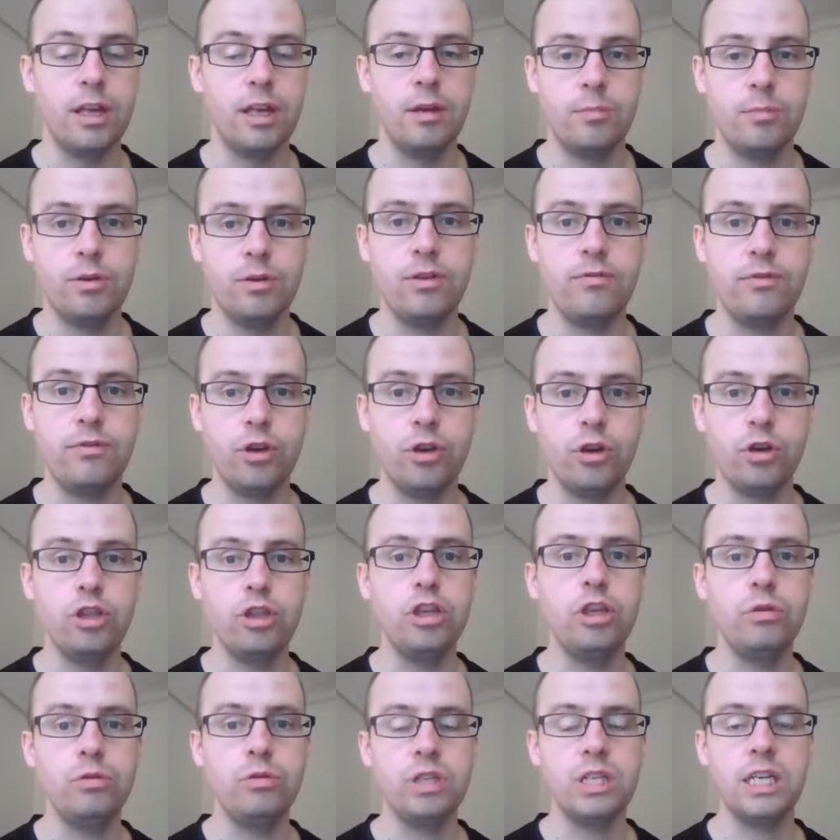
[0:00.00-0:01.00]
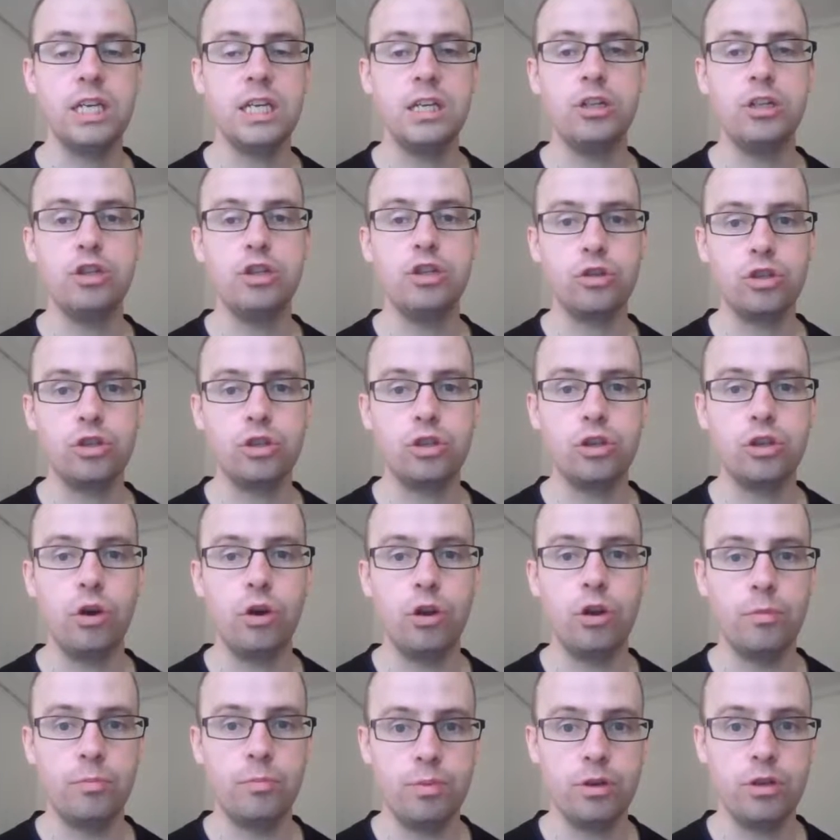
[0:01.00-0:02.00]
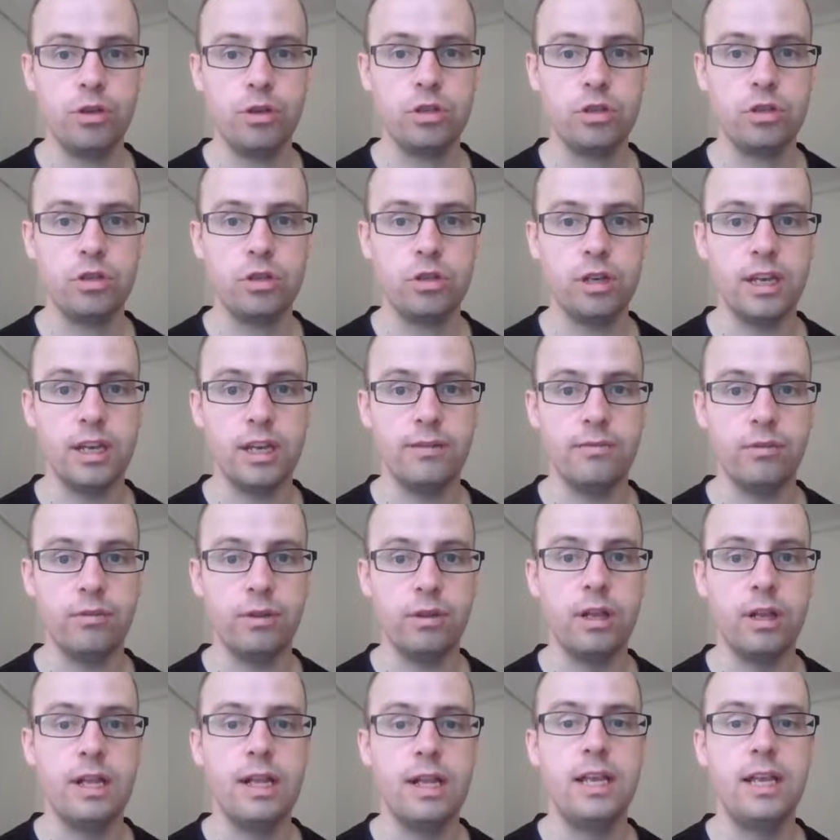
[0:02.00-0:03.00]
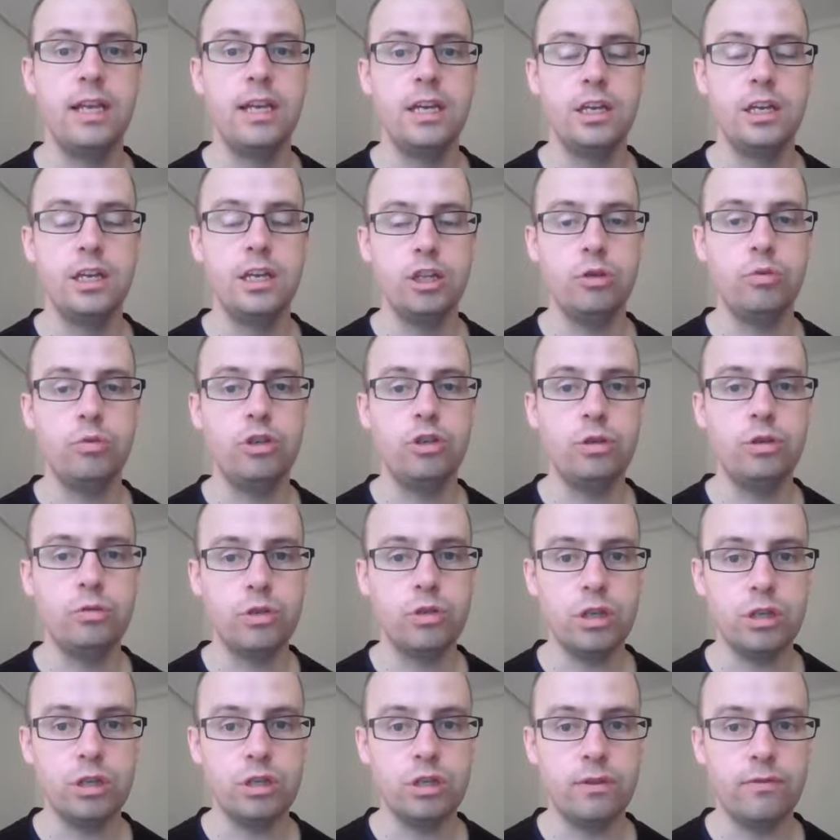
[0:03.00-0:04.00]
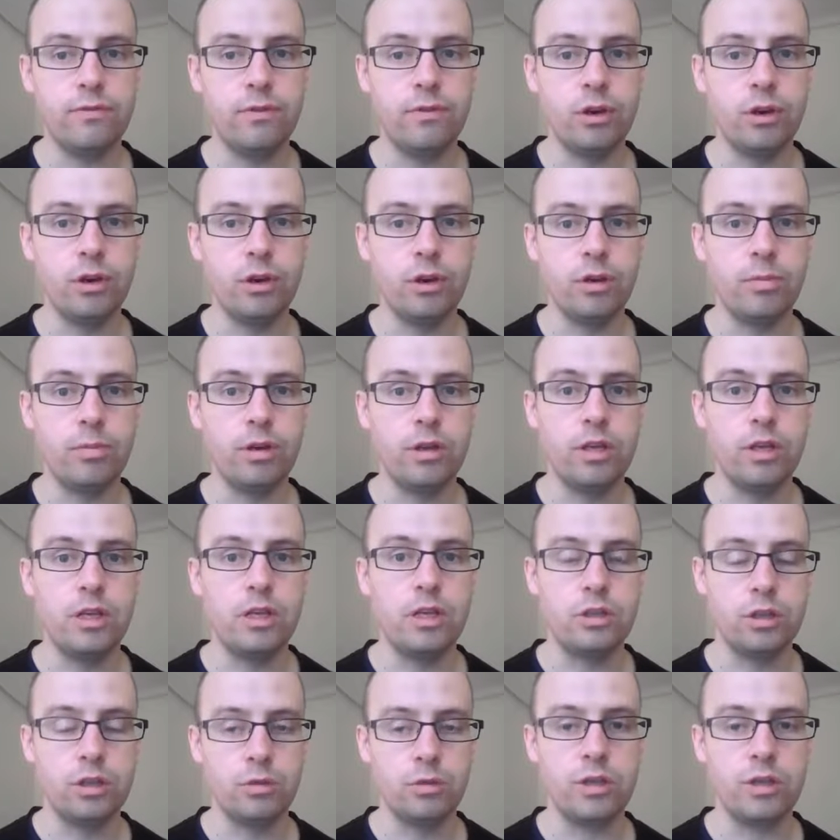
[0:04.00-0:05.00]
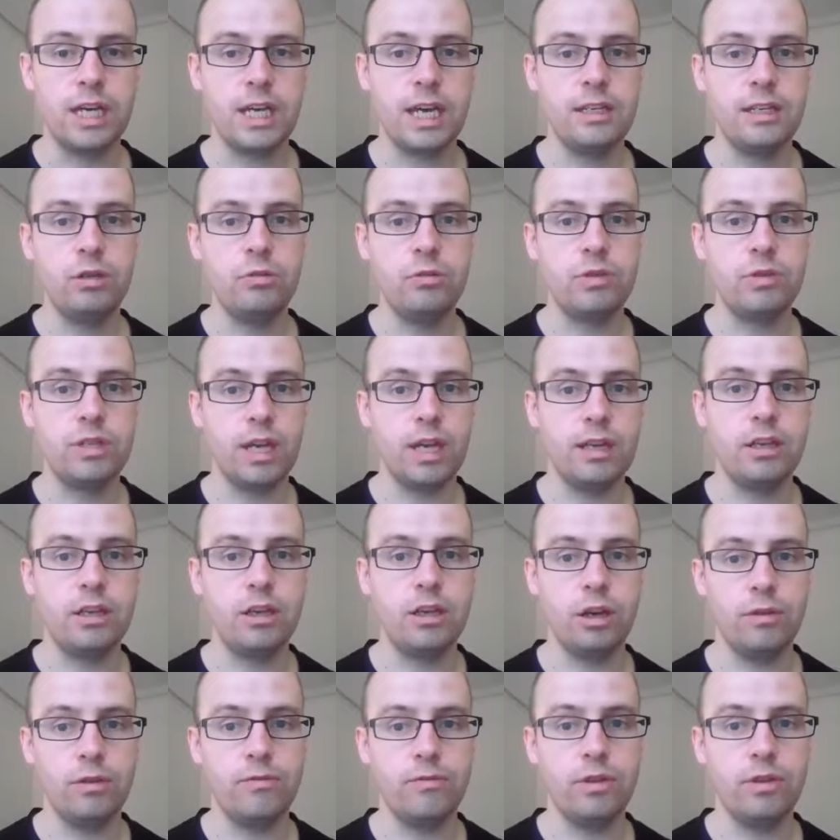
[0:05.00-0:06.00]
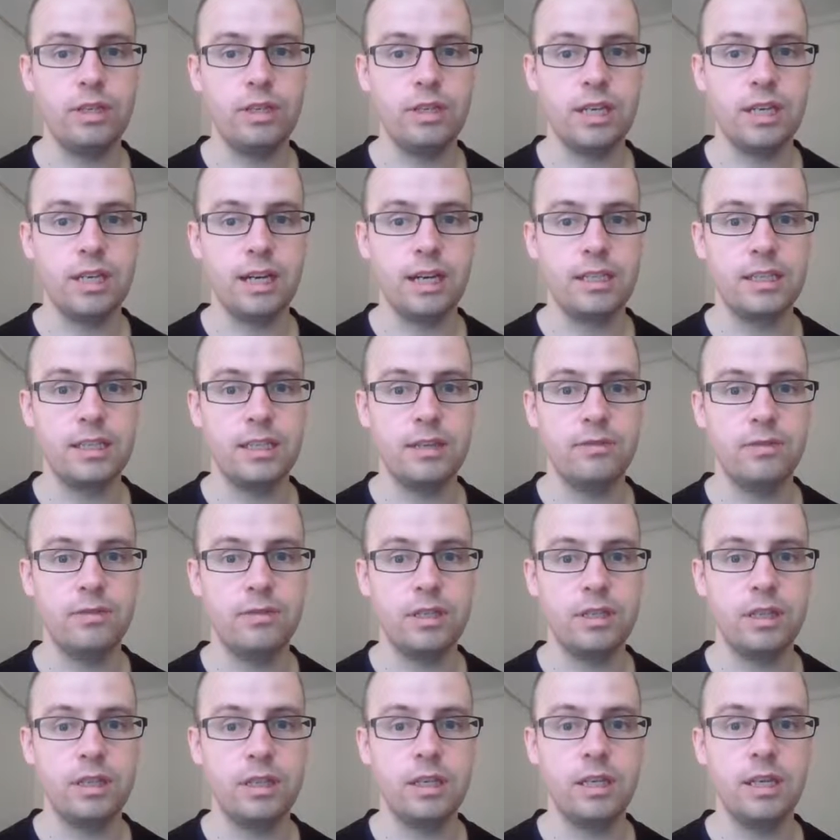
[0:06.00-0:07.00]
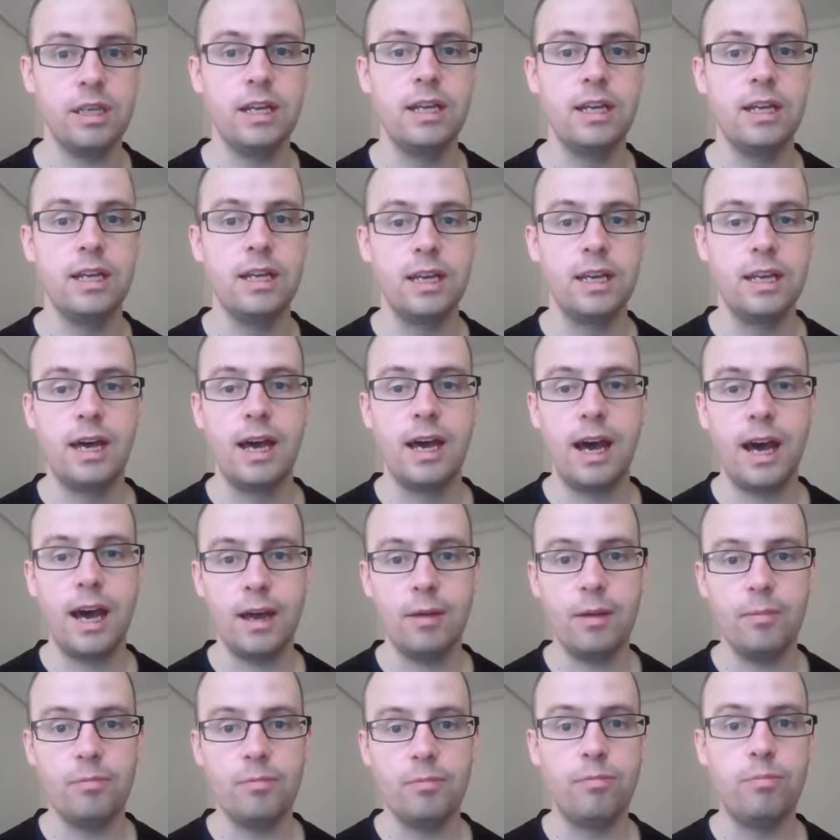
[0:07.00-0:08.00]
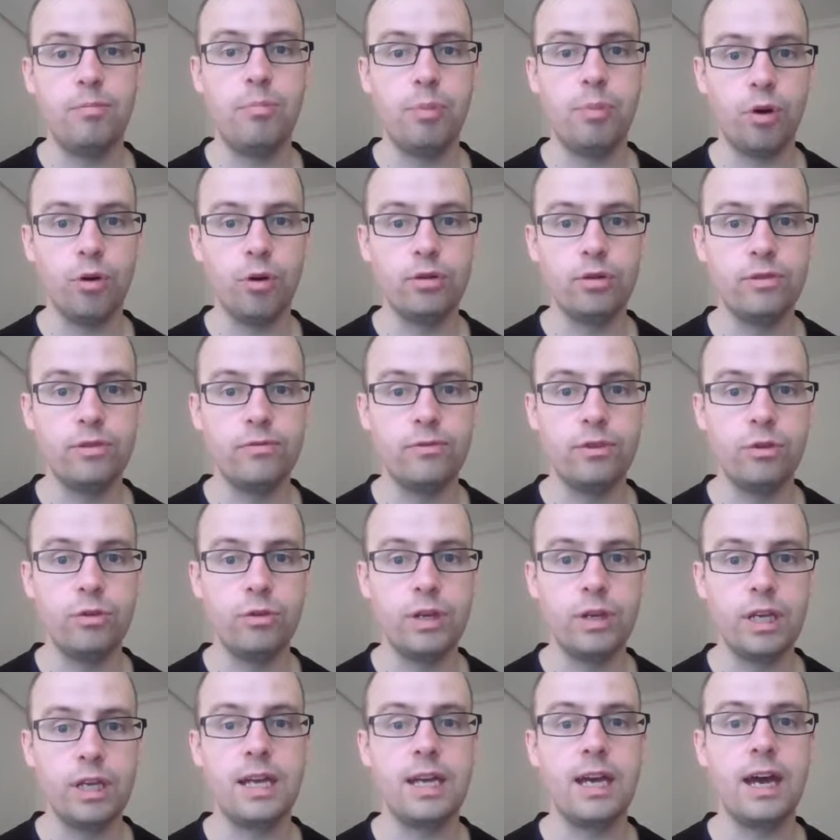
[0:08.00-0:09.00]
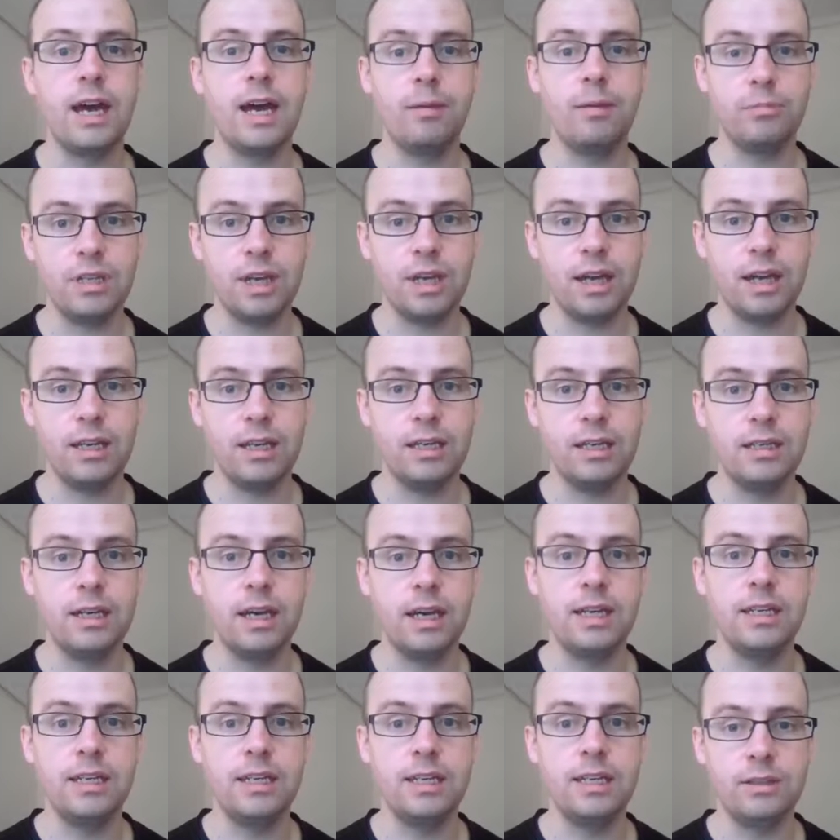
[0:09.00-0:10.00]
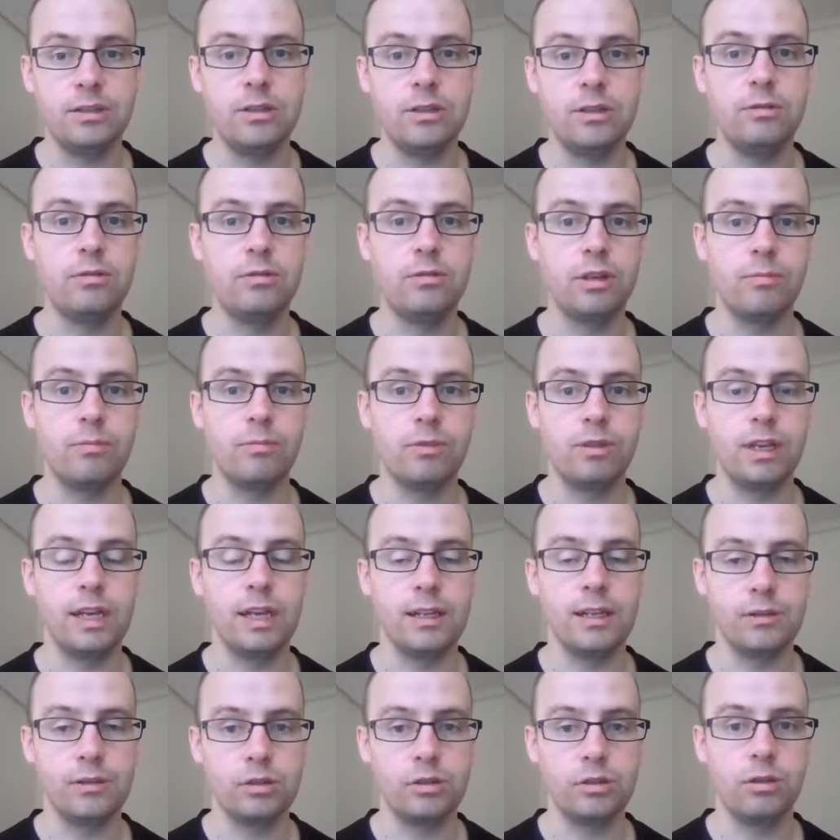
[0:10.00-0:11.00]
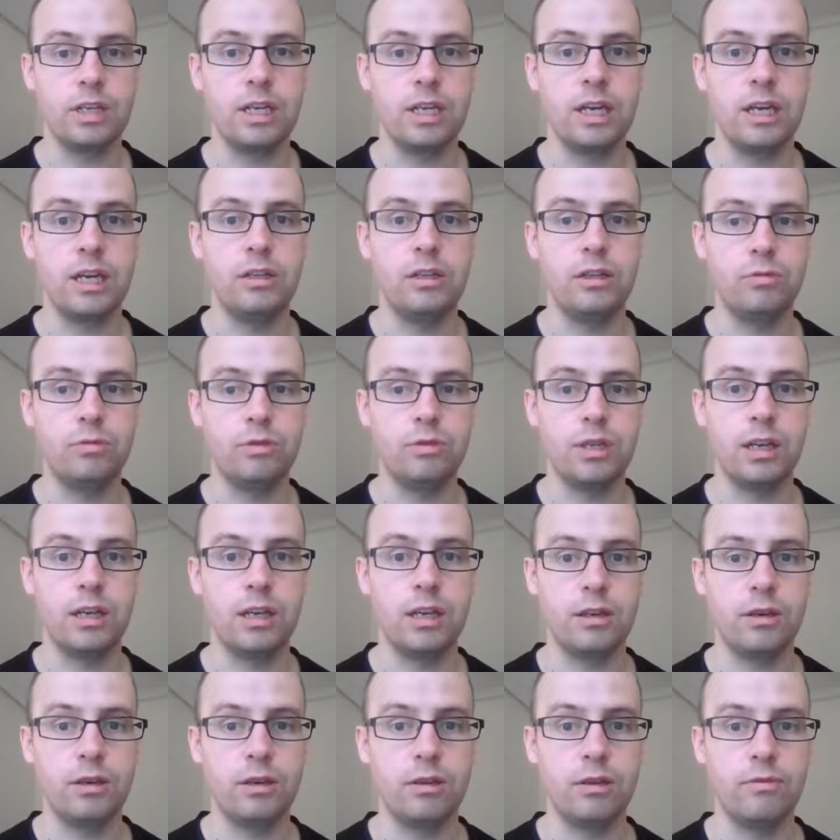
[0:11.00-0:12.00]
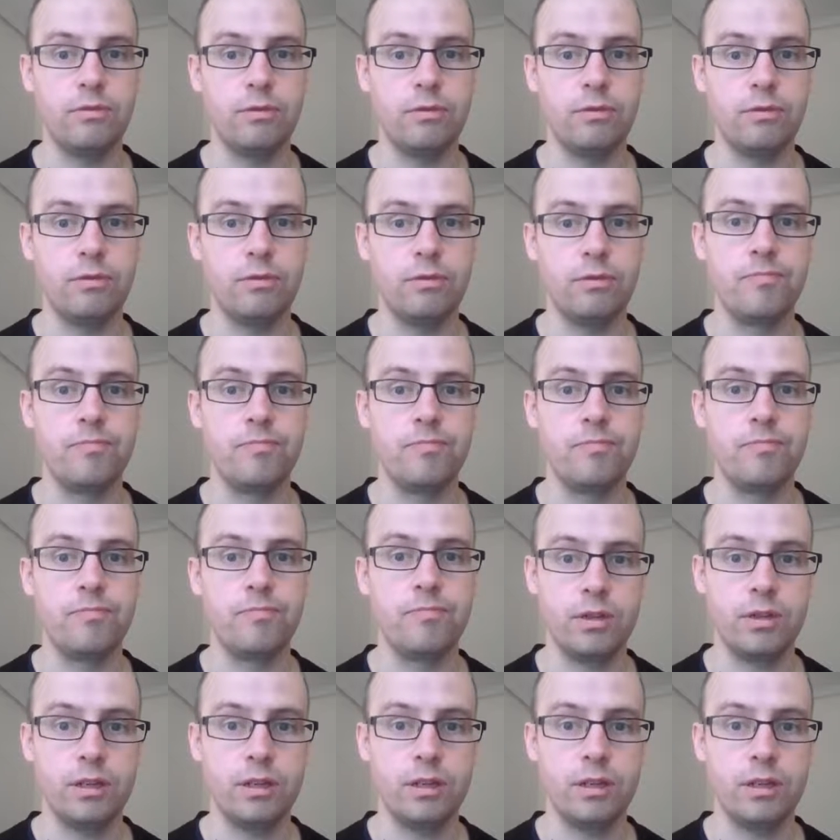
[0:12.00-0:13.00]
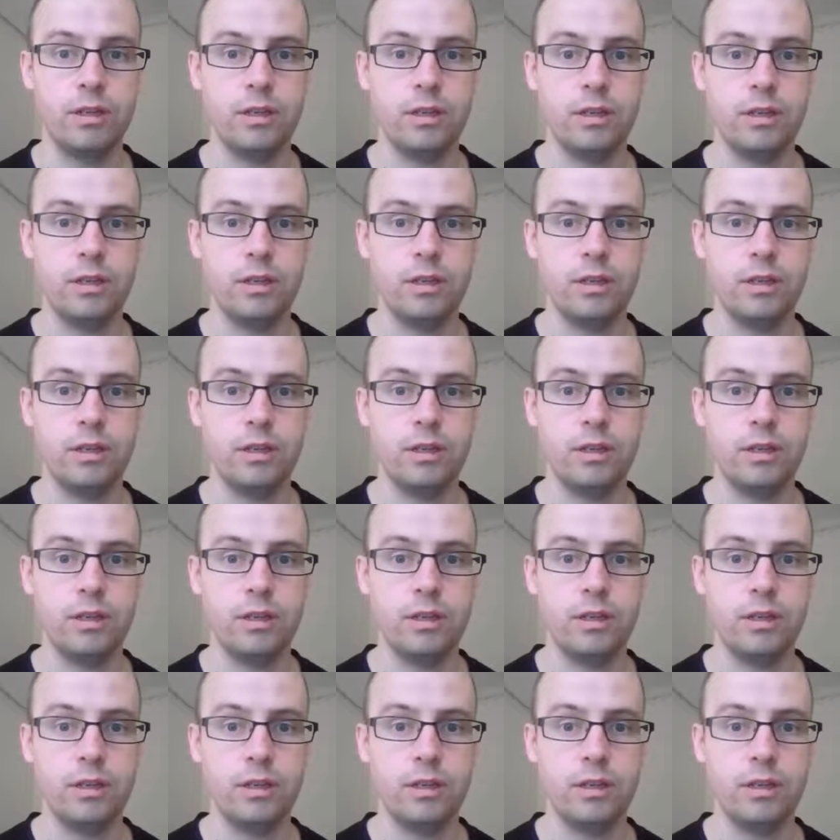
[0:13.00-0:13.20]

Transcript: But if you're using it just on a personal level, you would use it as a verb. So can you take over this activity? I'm bored of doing it. I'm tired. I need to do something else. So can you take over? Okay.